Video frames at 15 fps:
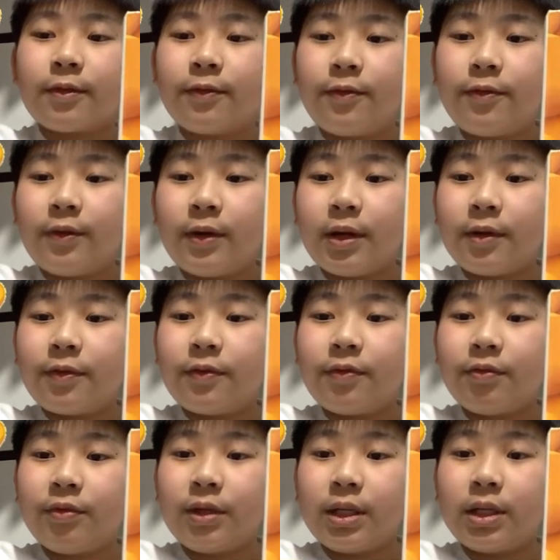Fifth,
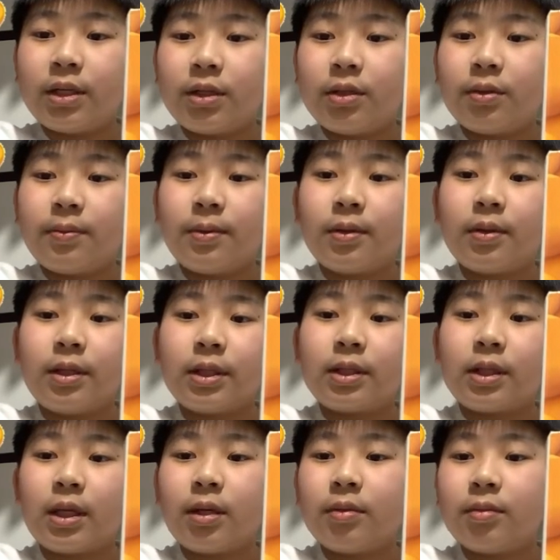we need to pour
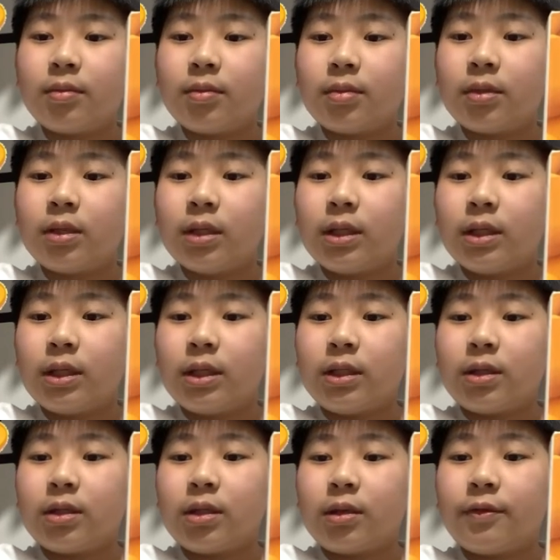them in
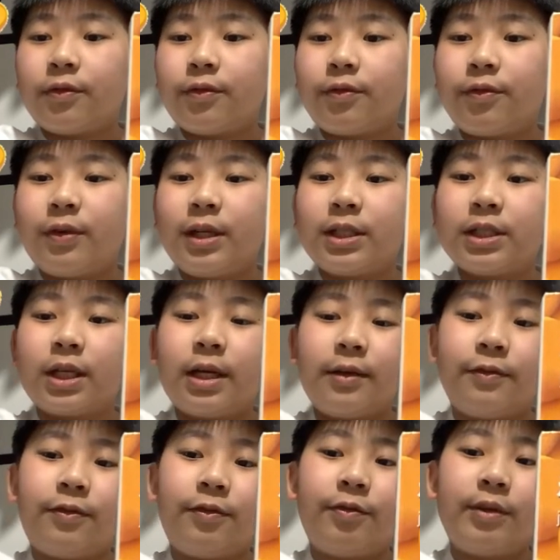the fridge and
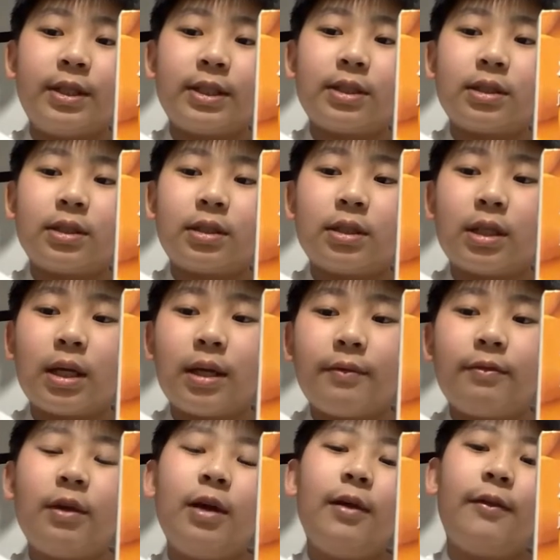freeze them
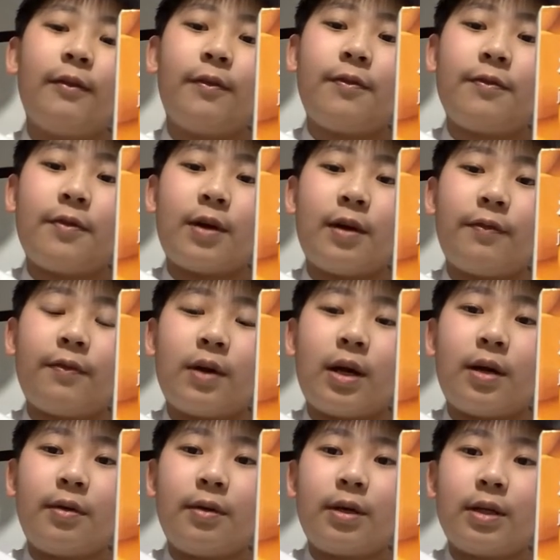5
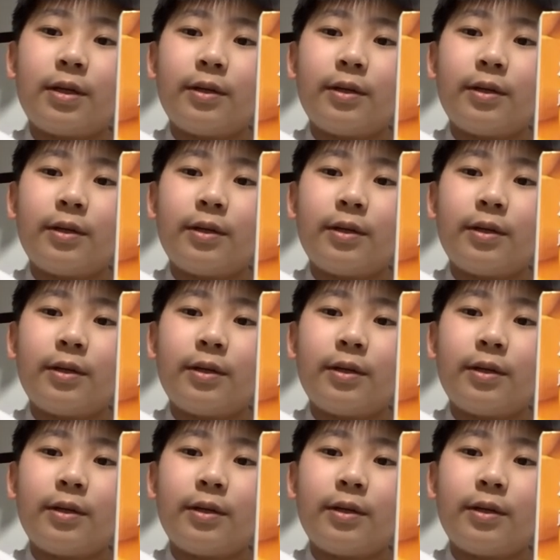hours.